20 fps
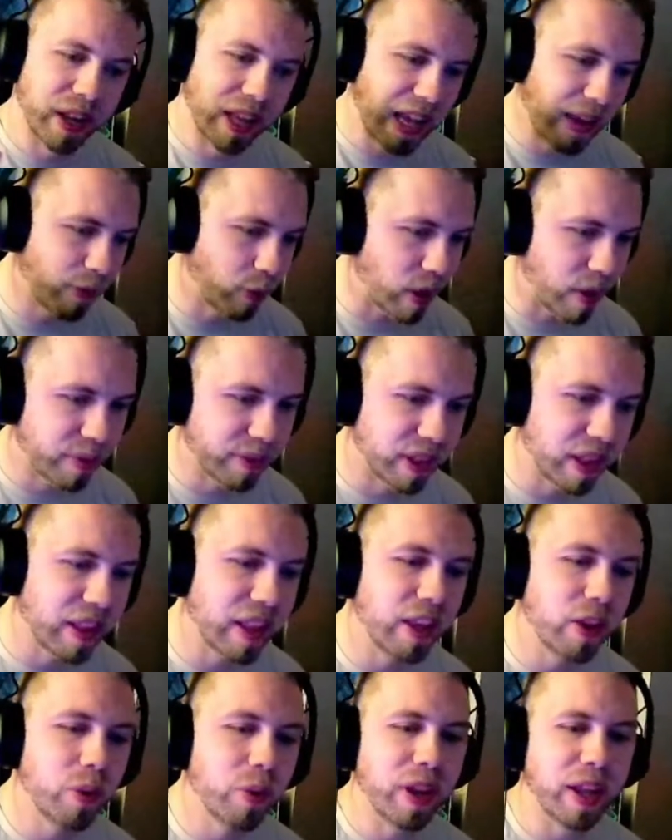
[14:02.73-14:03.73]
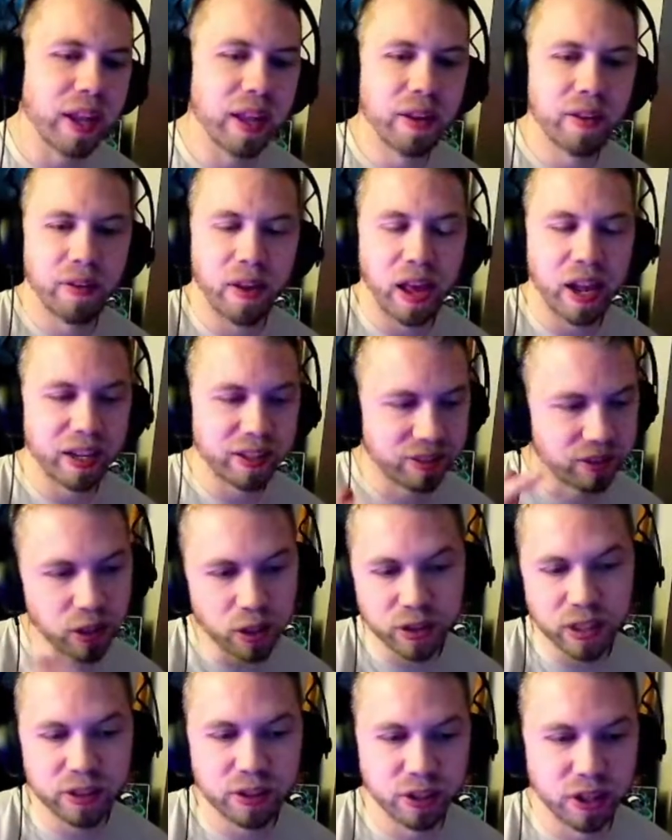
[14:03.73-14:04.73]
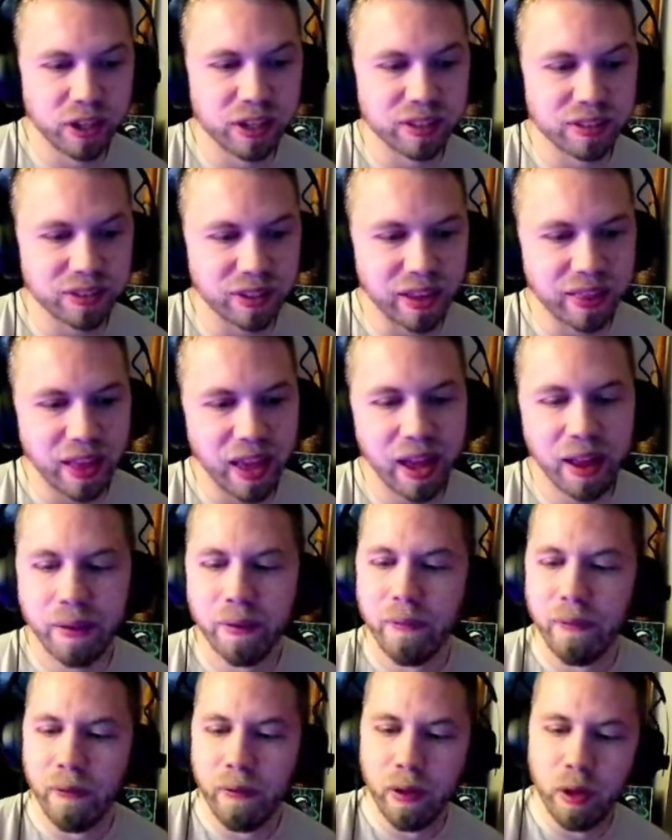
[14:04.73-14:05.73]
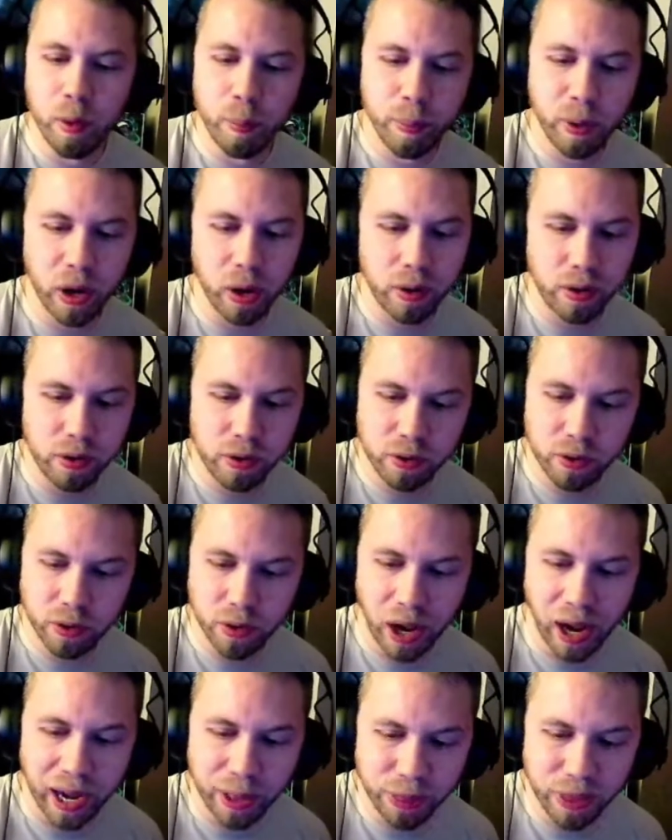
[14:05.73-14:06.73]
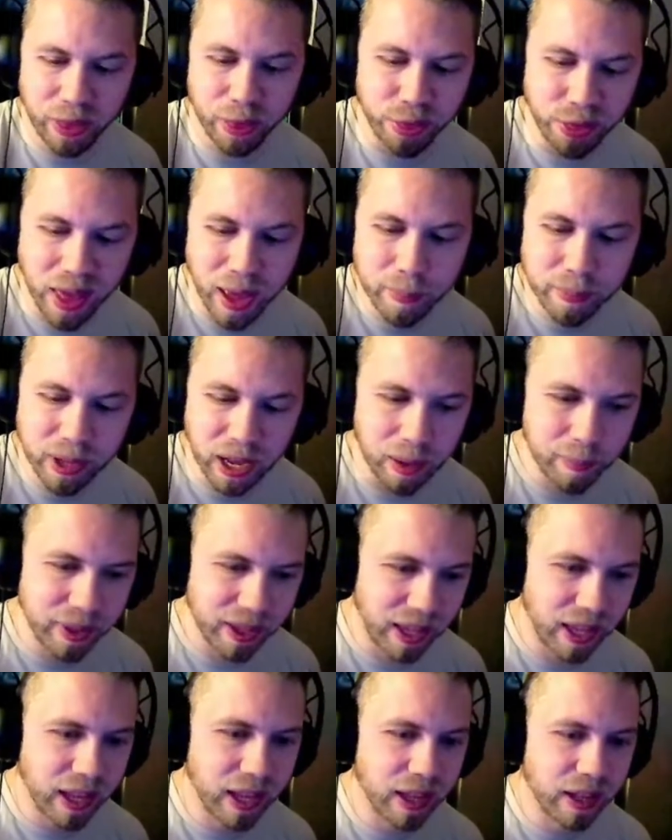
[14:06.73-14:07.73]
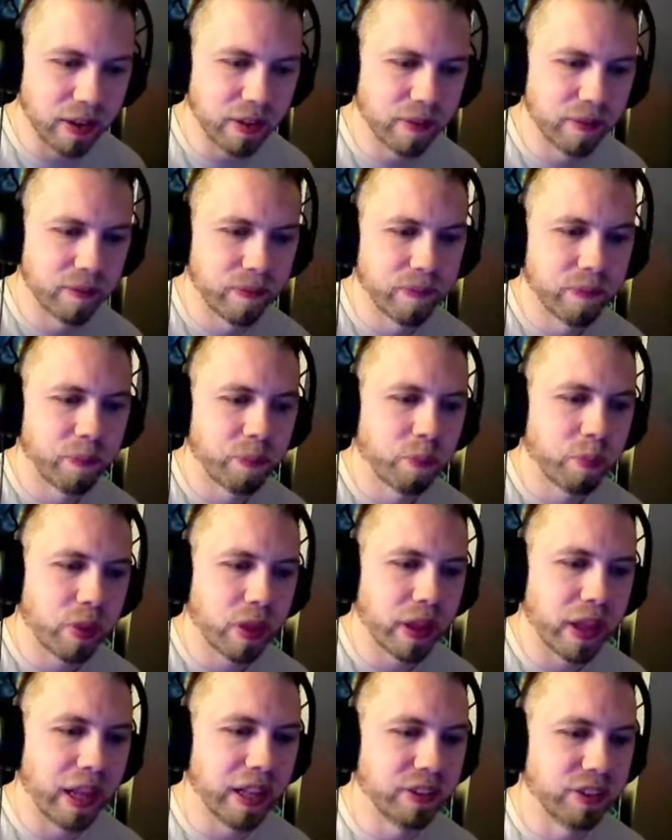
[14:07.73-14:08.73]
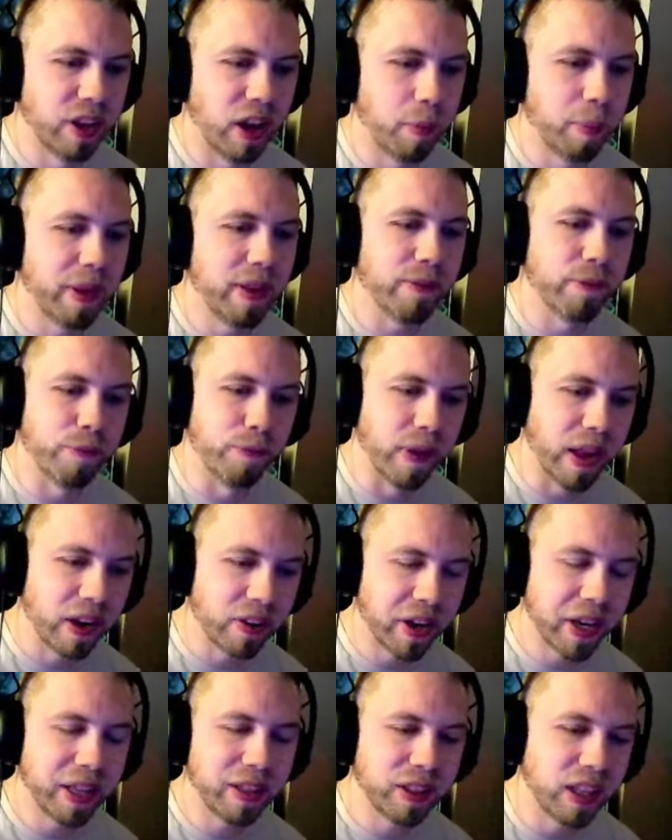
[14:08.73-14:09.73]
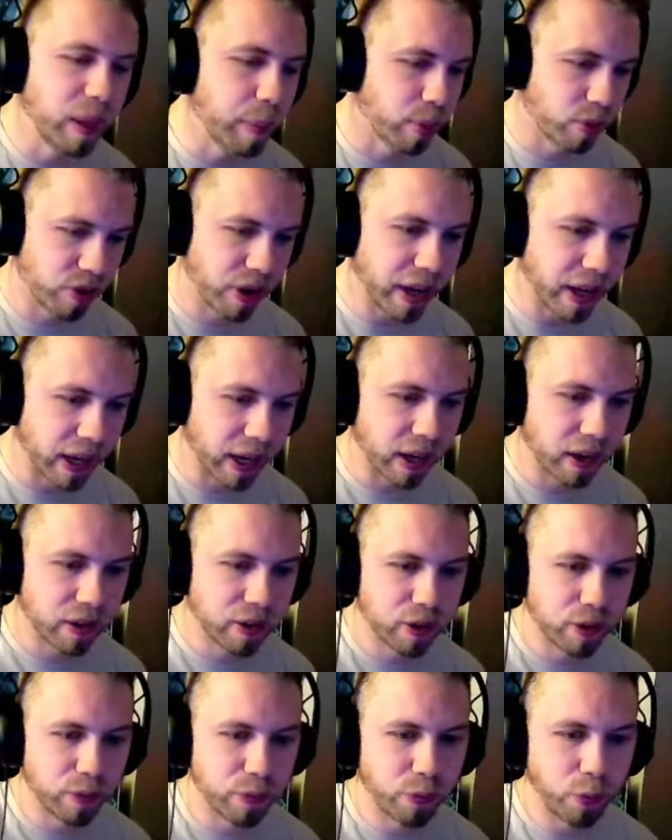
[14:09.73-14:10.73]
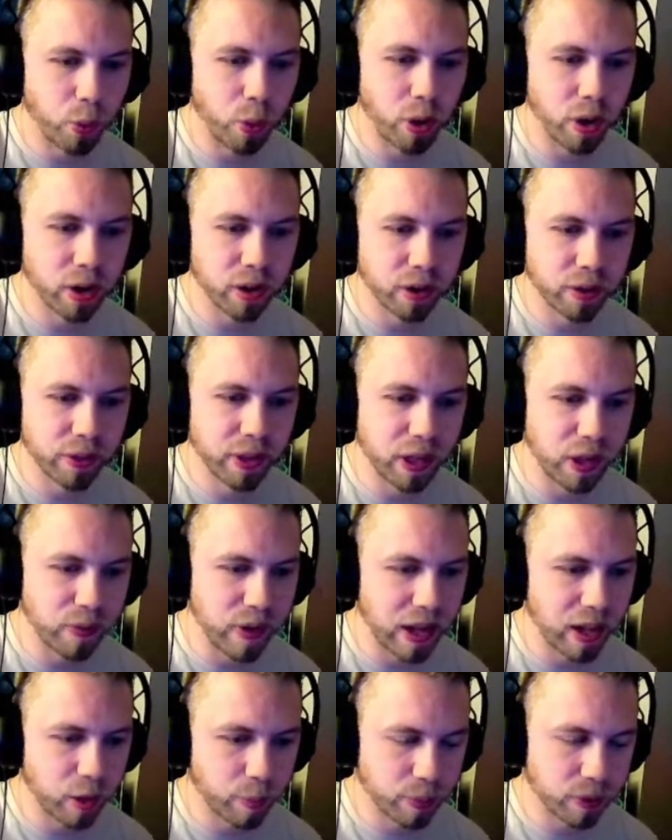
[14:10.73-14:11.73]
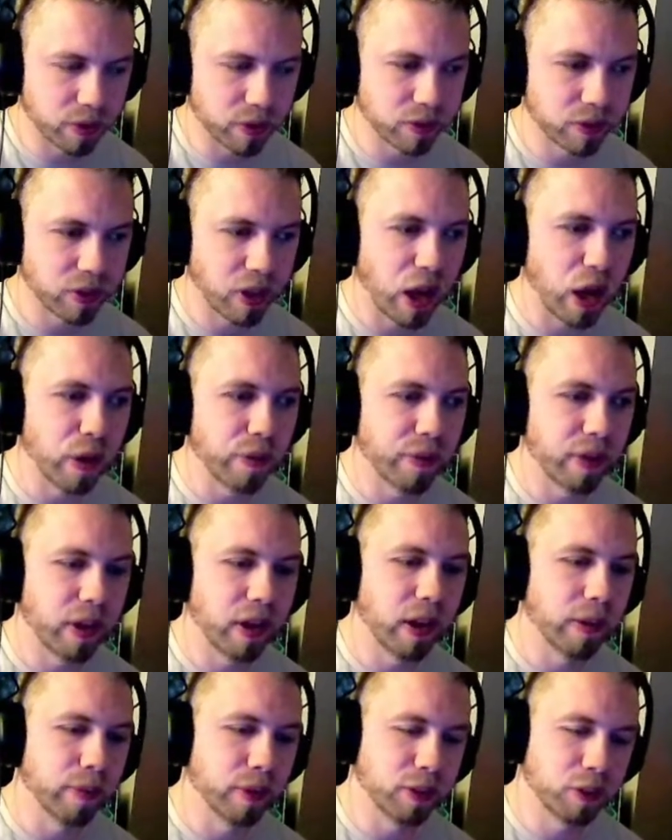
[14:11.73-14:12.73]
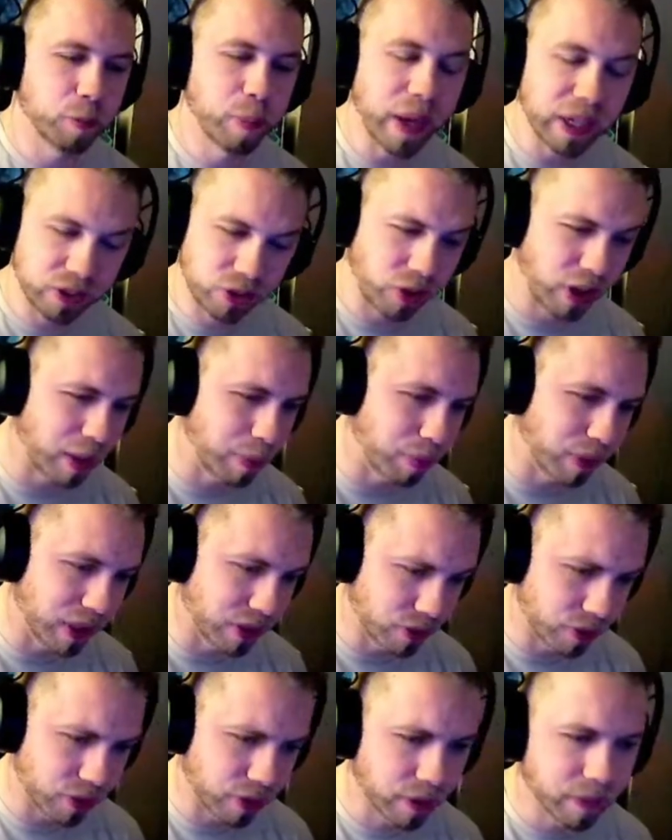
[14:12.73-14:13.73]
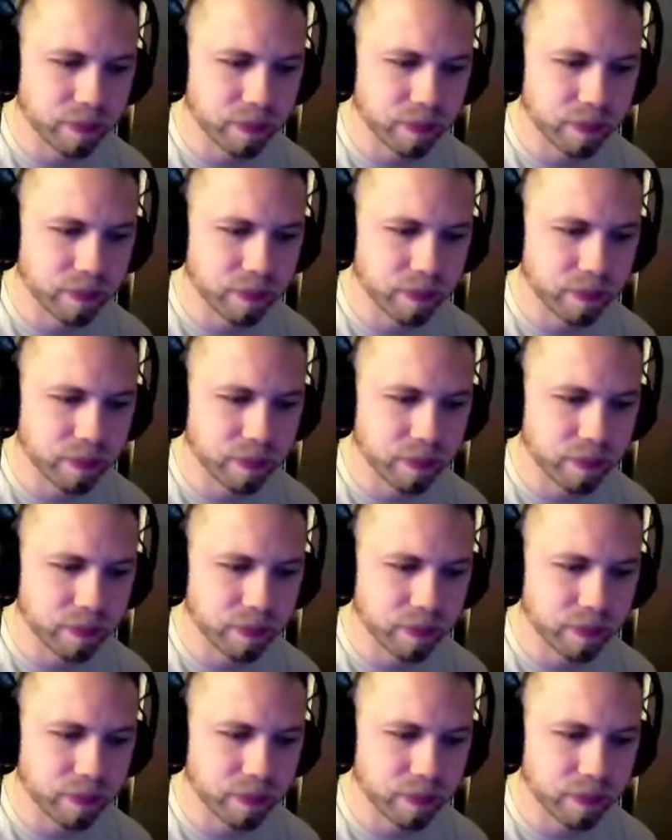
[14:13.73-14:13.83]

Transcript: to give you everything that you need. And I still think they're going to say that. But I think them coming in is going to be very liberating for the developers of, of especially Blizzard